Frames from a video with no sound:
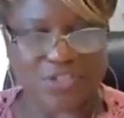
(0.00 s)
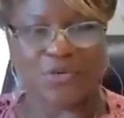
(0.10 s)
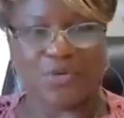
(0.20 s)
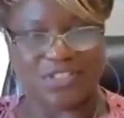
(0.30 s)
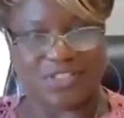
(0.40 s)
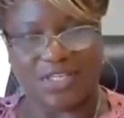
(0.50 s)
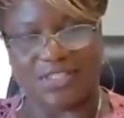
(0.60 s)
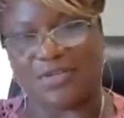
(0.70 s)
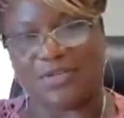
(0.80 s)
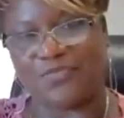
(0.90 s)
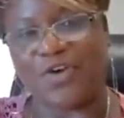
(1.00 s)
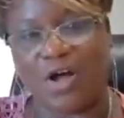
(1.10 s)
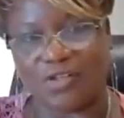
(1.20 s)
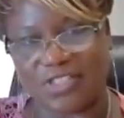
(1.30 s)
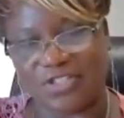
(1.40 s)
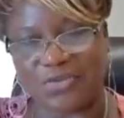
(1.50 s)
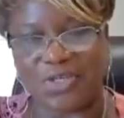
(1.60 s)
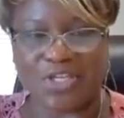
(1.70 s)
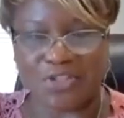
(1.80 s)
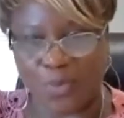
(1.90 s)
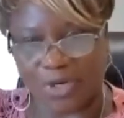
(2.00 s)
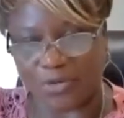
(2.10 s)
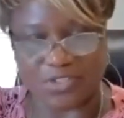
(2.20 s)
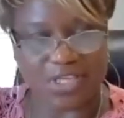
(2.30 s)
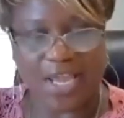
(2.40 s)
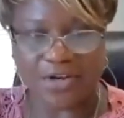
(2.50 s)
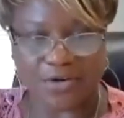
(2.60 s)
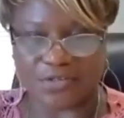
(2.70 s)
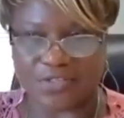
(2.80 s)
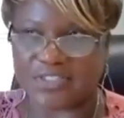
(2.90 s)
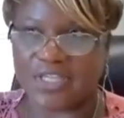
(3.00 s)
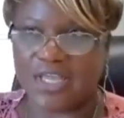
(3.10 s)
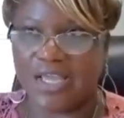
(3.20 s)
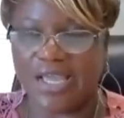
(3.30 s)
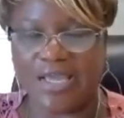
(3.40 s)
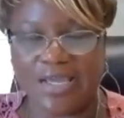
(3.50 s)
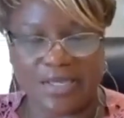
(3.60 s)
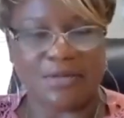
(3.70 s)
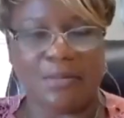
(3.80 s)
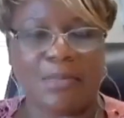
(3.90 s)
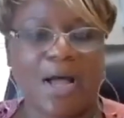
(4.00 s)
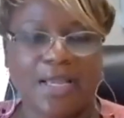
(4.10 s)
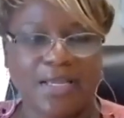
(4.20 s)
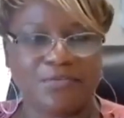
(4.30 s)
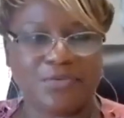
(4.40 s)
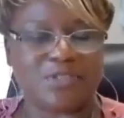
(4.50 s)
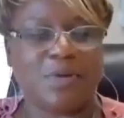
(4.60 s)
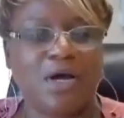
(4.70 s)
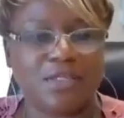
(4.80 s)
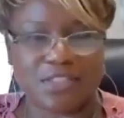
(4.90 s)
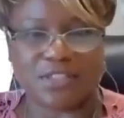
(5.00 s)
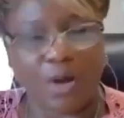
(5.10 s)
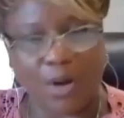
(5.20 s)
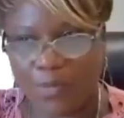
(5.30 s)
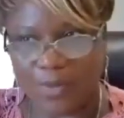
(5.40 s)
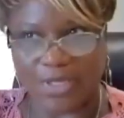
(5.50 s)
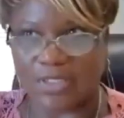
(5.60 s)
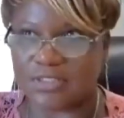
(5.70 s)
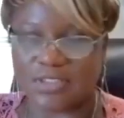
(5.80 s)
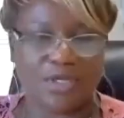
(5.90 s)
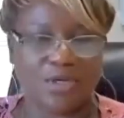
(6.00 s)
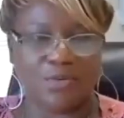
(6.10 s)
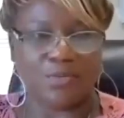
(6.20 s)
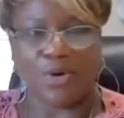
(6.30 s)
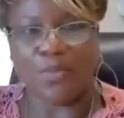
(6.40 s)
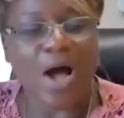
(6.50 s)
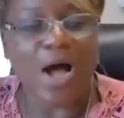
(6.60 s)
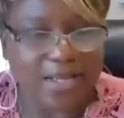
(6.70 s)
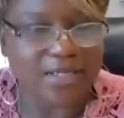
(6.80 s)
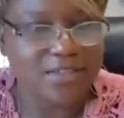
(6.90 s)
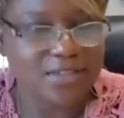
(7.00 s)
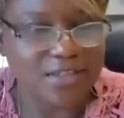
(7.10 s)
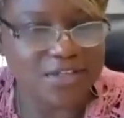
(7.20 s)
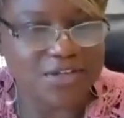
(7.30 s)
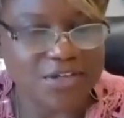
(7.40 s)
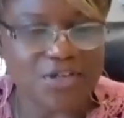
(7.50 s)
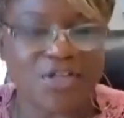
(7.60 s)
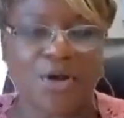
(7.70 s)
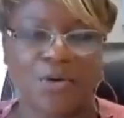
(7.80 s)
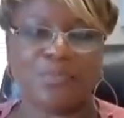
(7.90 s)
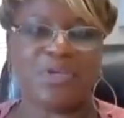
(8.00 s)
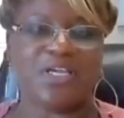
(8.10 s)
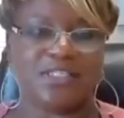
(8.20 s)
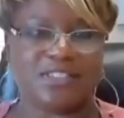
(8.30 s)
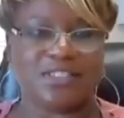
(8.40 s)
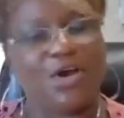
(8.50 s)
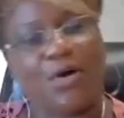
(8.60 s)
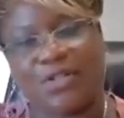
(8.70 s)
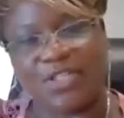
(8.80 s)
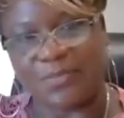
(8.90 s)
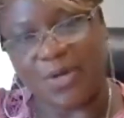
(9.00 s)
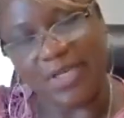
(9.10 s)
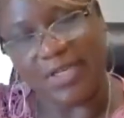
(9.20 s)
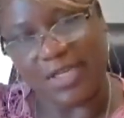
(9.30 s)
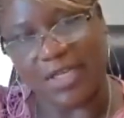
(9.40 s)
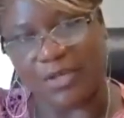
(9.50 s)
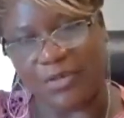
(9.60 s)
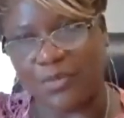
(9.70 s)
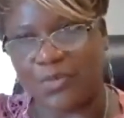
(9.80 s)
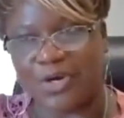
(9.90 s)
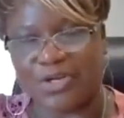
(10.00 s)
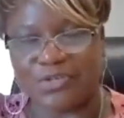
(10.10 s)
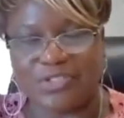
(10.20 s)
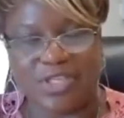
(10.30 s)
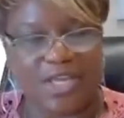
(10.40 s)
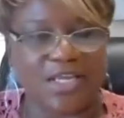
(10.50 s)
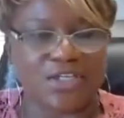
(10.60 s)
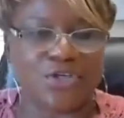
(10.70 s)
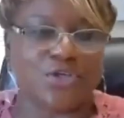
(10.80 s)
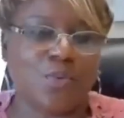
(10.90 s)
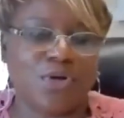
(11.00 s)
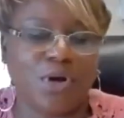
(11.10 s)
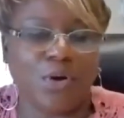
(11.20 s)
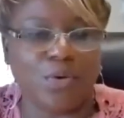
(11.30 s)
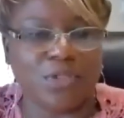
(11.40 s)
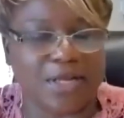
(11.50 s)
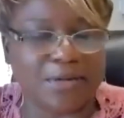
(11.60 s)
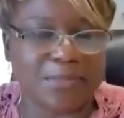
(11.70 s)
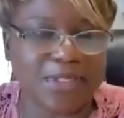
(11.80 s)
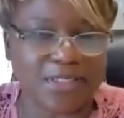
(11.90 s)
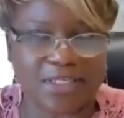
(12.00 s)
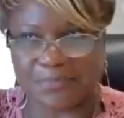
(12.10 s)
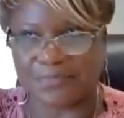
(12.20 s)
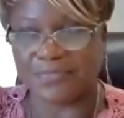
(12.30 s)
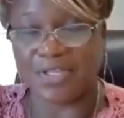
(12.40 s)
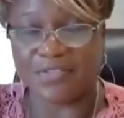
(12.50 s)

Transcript: so it falls into either one of those categories. And my response is always, well, why? Because on the one end where you say you don't want to owe a lot of money,